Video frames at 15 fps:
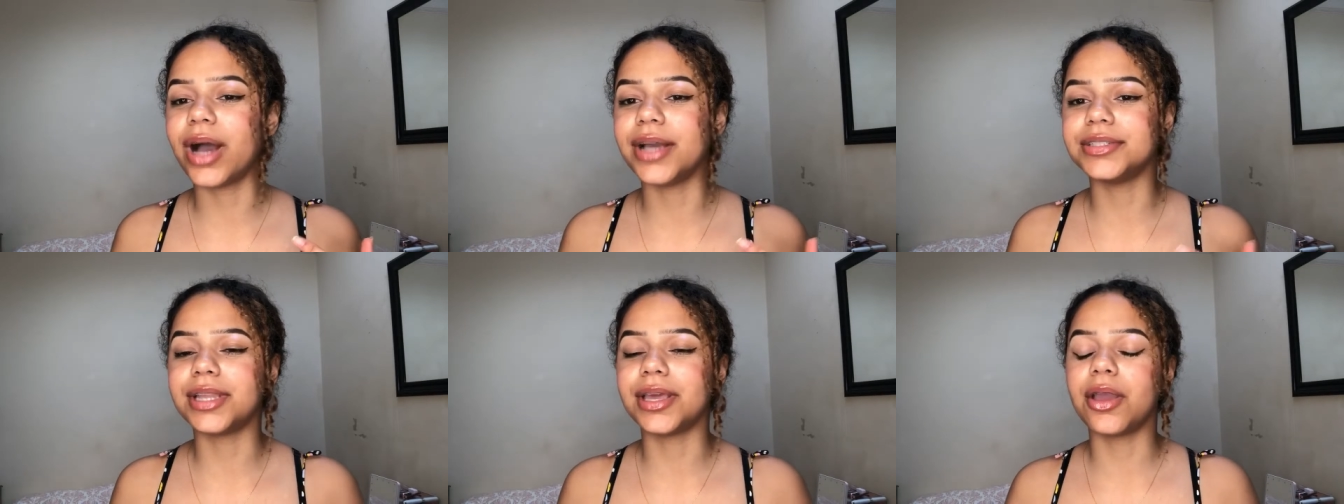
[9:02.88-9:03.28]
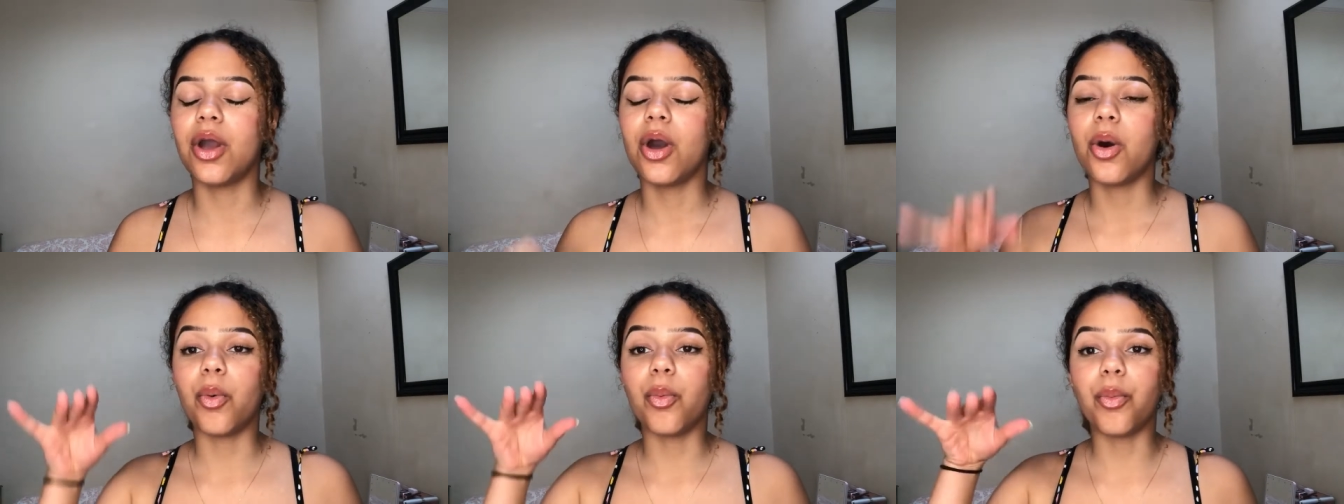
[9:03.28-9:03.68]
actually
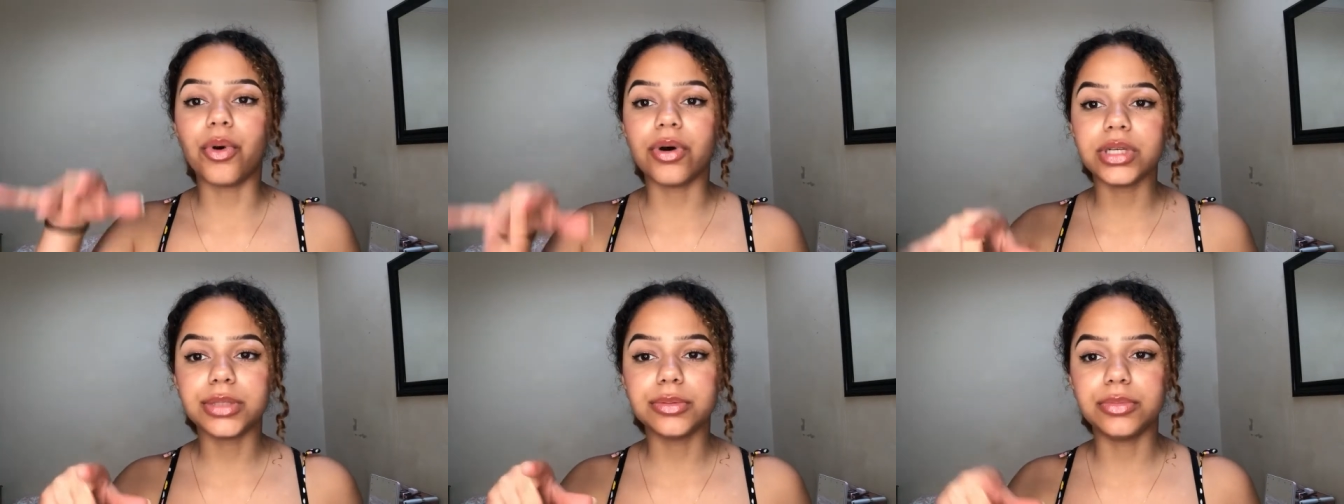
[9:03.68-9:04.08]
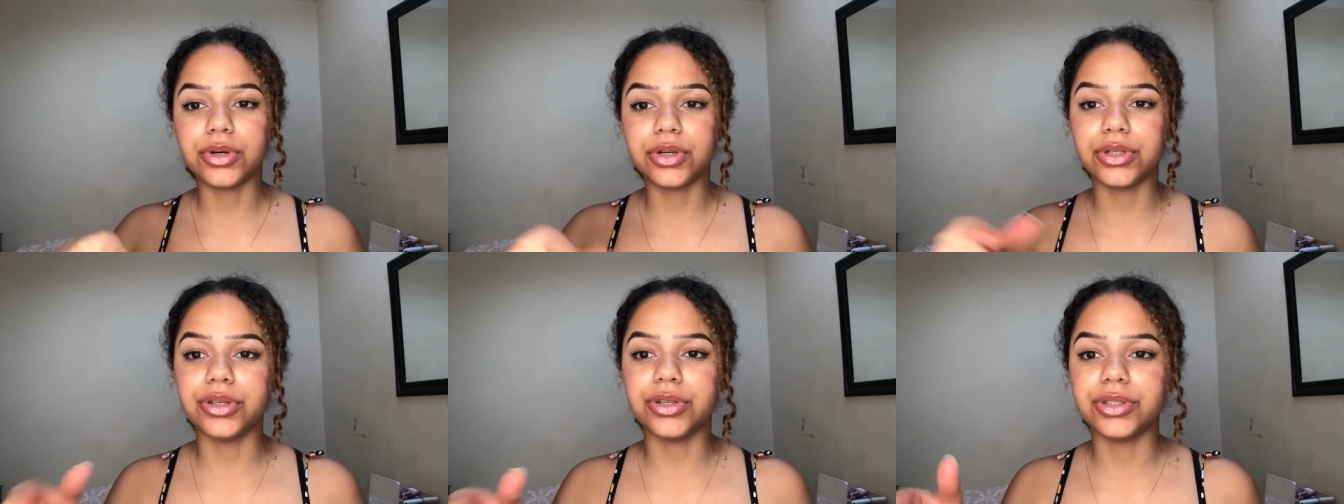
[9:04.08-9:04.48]
watch
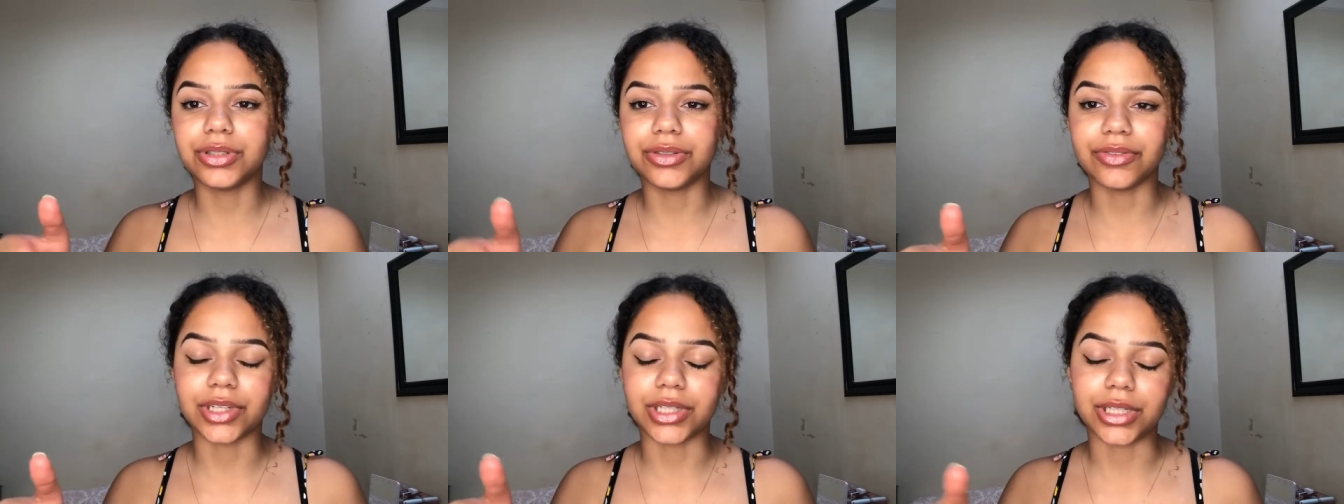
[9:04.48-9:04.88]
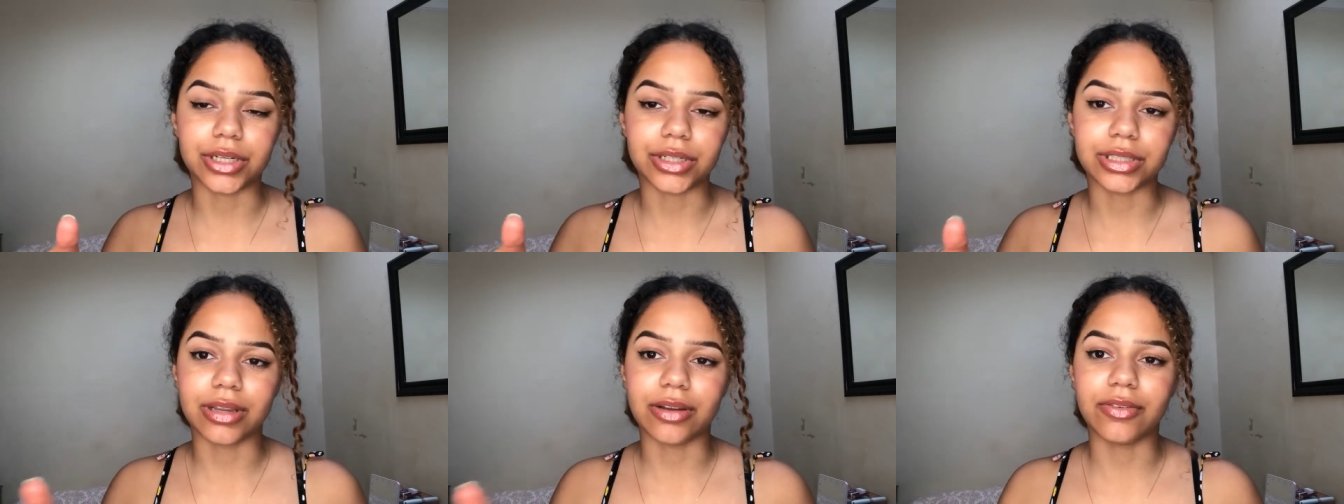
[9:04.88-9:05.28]
more YouTube
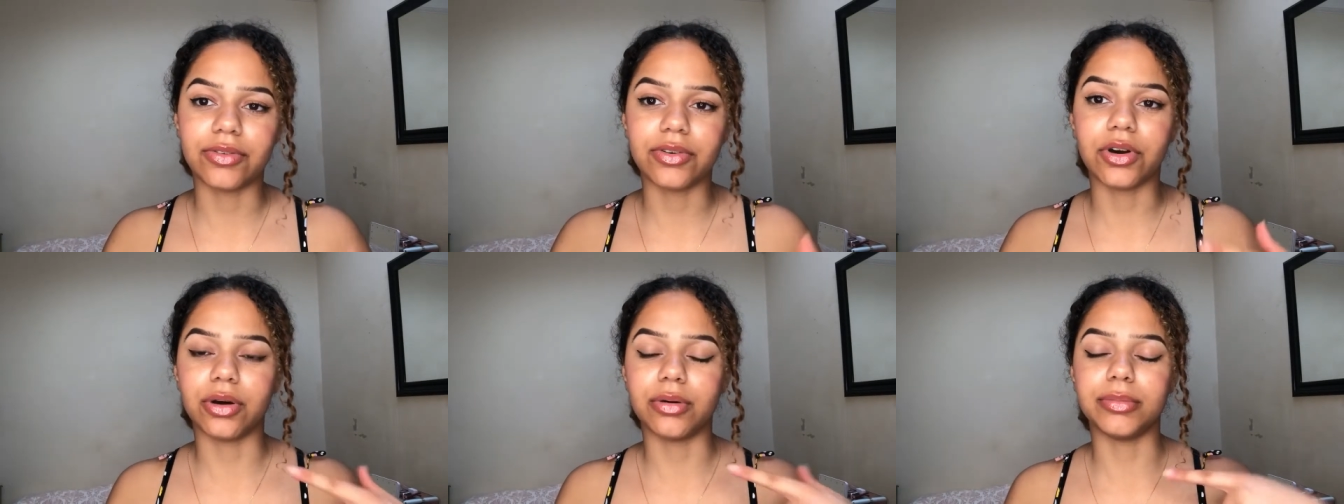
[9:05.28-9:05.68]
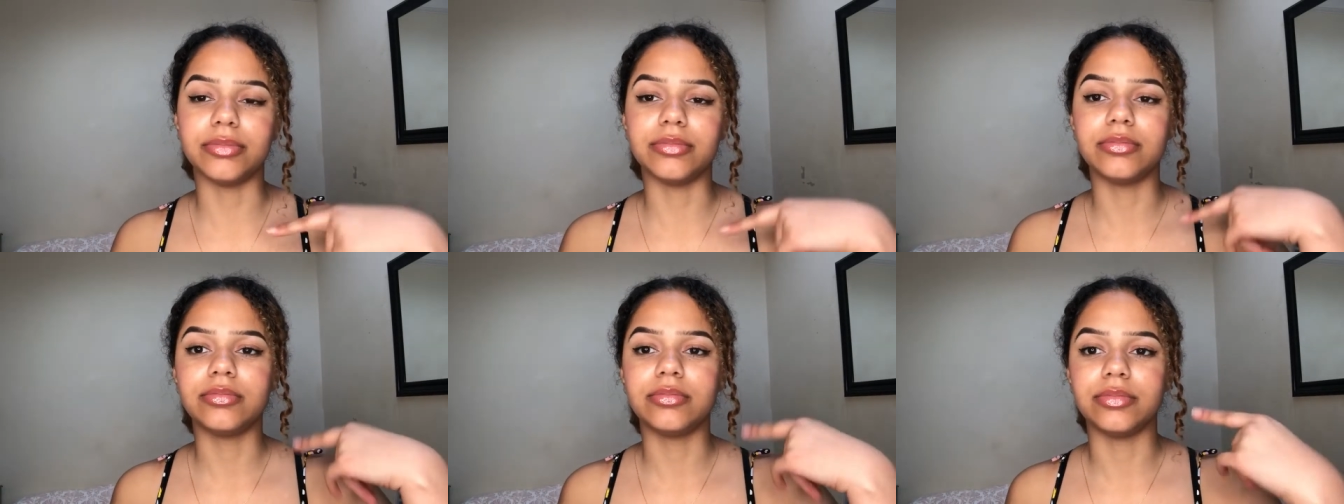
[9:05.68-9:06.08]
videos and
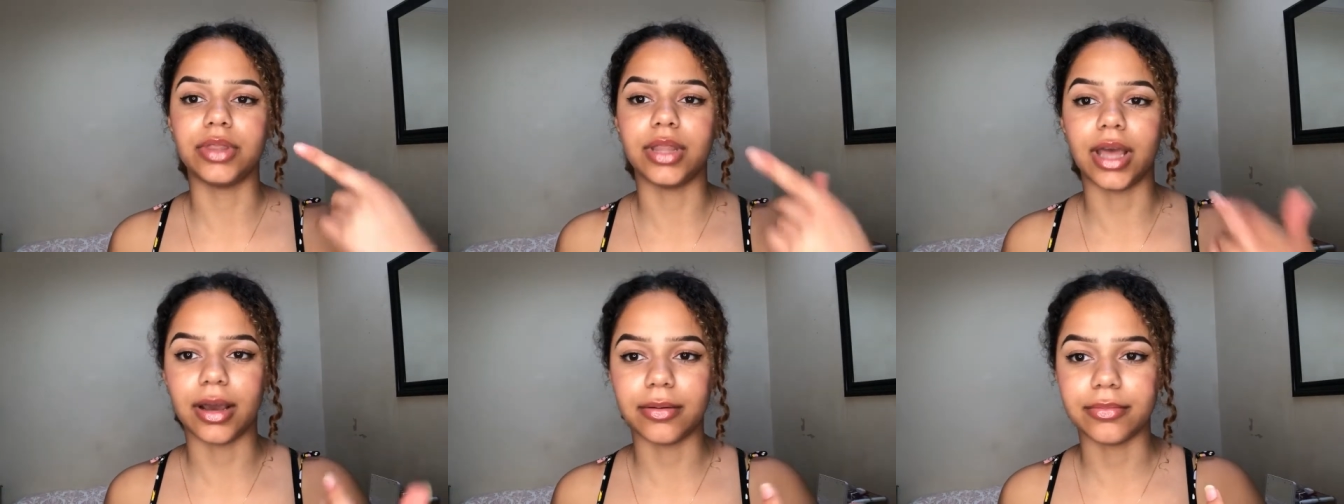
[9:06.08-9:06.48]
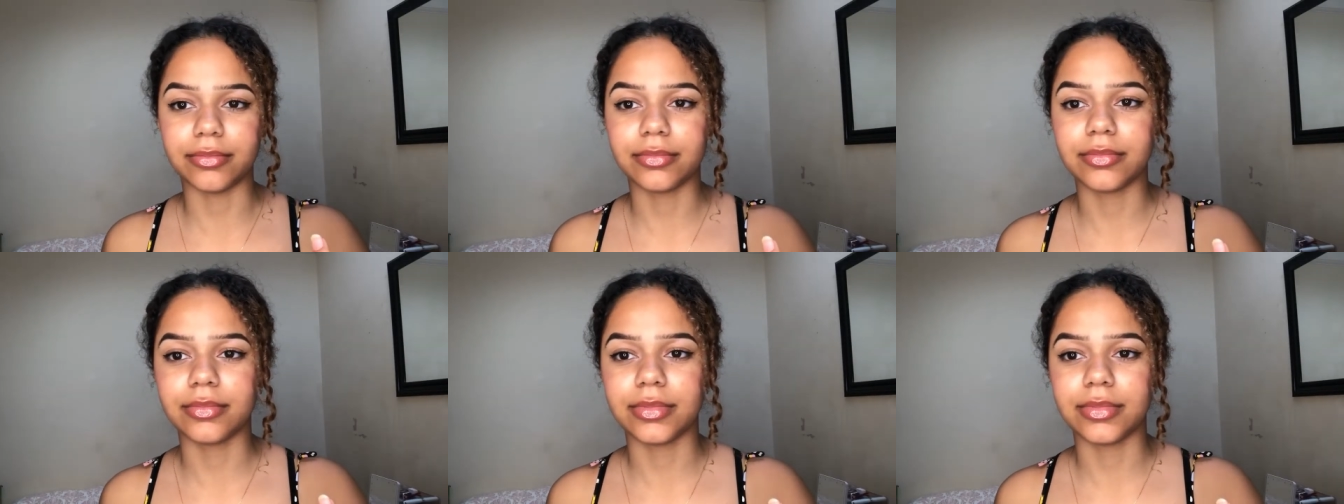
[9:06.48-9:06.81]
film them,